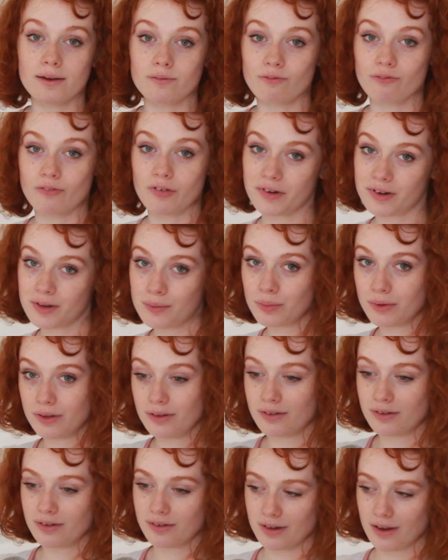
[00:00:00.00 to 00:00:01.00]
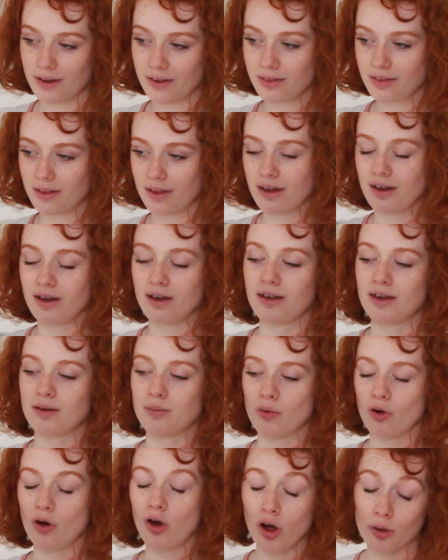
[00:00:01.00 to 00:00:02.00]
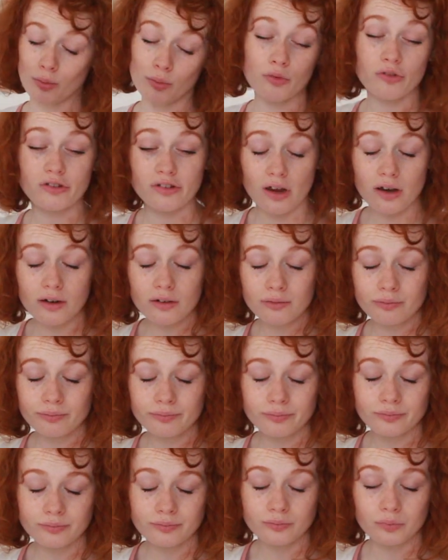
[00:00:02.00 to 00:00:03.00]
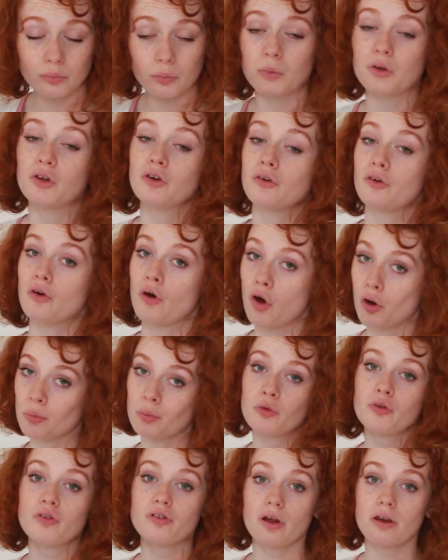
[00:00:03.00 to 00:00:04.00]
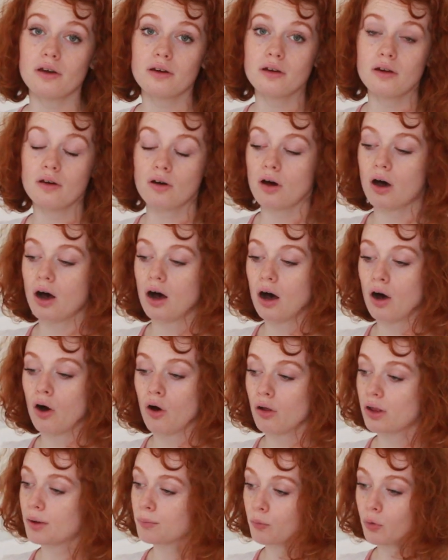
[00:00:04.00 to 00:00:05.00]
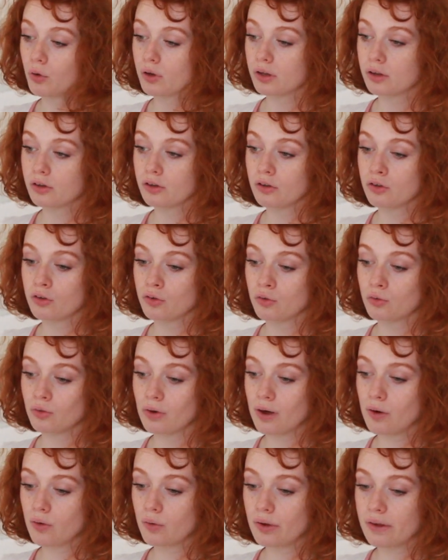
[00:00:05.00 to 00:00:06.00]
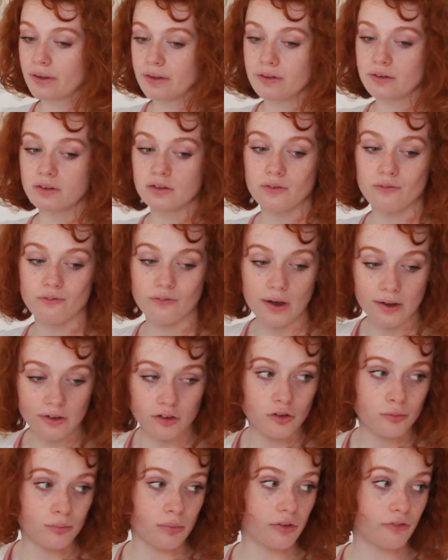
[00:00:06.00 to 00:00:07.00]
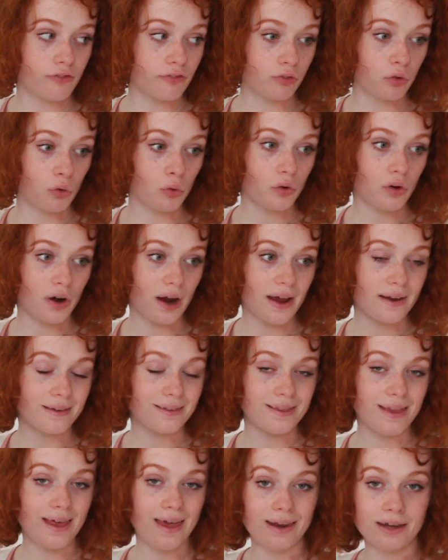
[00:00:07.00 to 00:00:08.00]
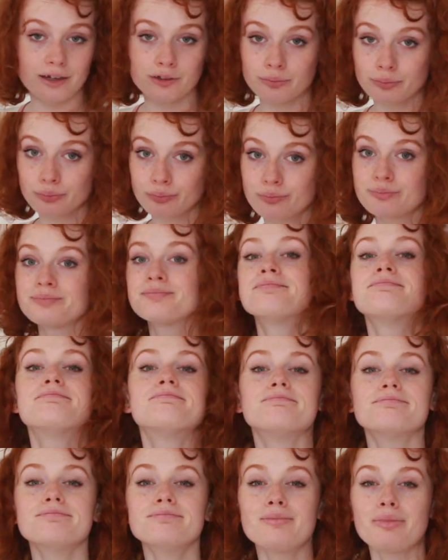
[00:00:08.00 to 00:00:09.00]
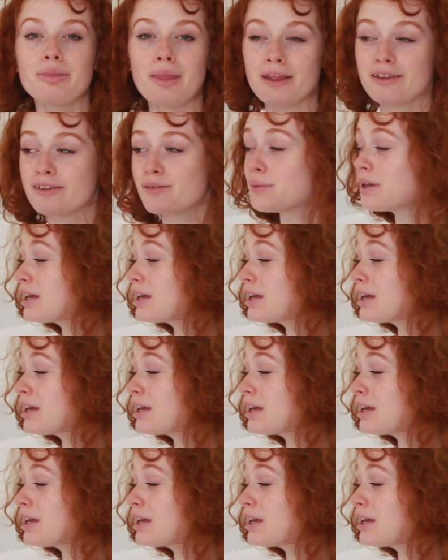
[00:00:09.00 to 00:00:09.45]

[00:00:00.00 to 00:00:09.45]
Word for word: I'm very pleased to say that I am almost done. We are almost done. All I'm going to do now is vacuum my floor and then that's